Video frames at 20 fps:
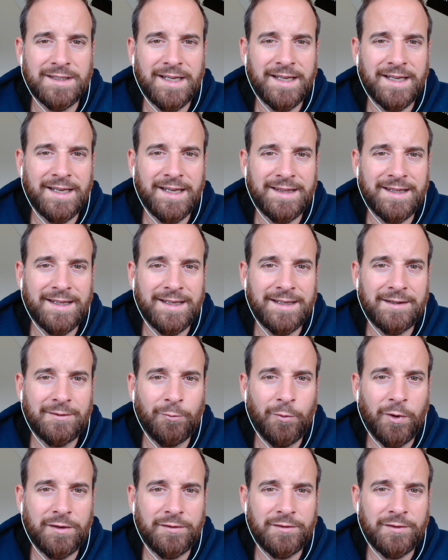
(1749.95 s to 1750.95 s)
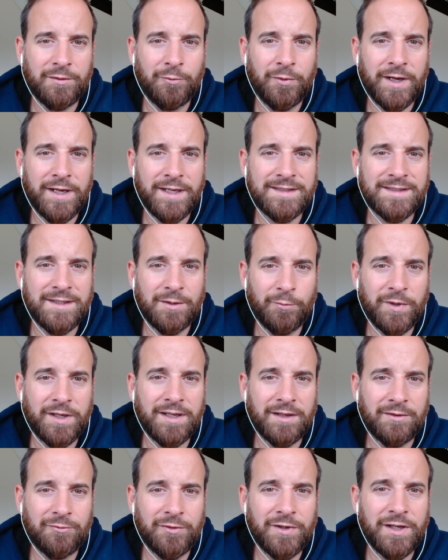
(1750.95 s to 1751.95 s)
and I think one of the ways that we
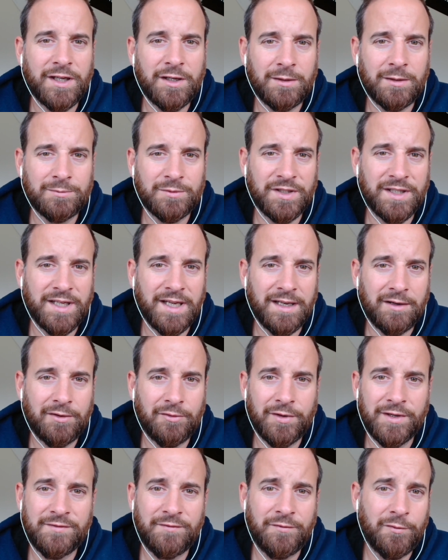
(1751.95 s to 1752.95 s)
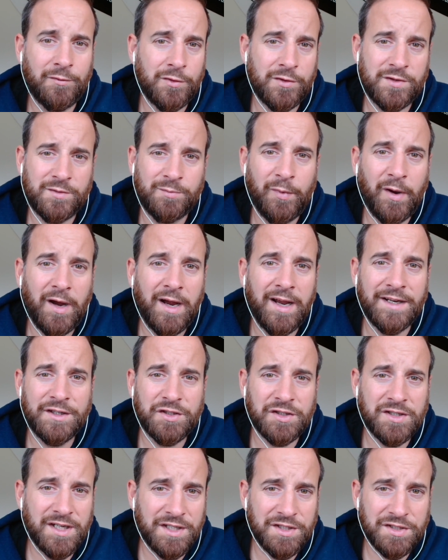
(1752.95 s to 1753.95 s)
can really come together is first by
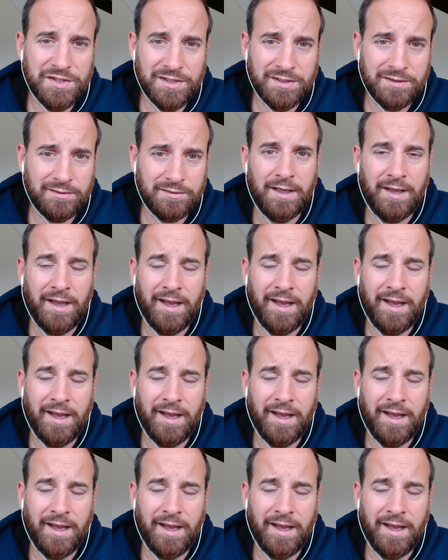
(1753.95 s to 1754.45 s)
education.